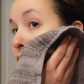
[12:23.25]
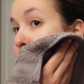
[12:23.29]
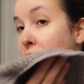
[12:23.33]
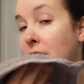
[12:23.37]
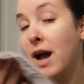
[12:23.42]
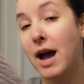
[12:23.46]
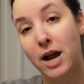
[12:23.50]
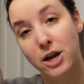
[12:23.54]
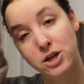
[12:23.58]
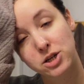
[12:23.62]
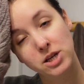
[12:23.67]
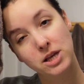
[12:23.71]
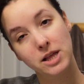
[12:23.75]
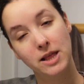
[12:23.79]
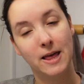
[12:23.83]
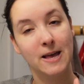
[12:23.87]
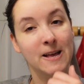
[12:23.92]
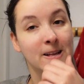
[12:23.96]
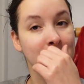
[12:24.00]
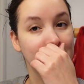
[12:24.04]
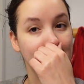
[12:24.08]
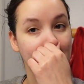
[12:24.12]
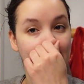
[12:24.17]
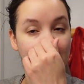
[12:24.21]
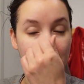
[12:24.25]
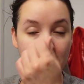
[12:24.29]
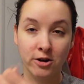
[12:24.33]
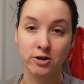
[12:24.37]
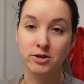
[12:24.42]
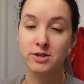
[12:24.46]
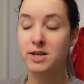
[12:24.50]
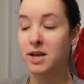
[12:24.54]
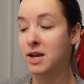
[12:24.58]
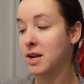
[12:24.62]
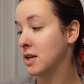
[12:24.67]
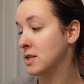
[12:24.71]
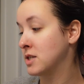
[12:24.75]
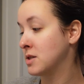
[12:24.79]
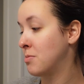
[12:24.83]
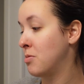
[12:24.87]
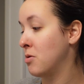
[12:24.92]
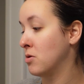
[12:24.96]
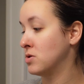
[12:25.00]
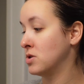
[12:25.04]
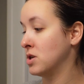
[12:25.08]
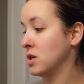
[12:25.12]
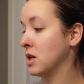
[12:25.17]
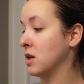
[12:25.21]
you're actually like cleaning your skin as
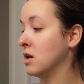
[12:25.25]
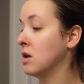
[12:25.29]
opposed